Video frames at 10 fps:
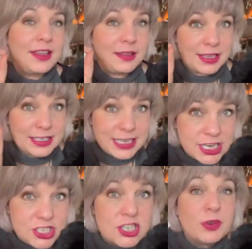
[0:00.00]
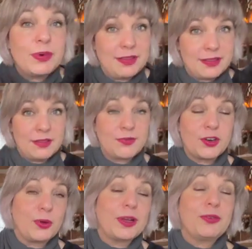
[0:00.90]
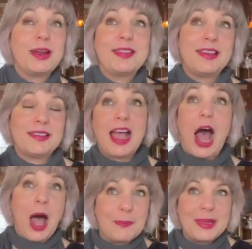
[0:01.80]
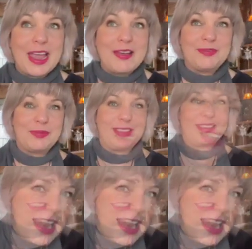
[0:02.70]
these intentional reasons for going gray, these unbehaved reasons.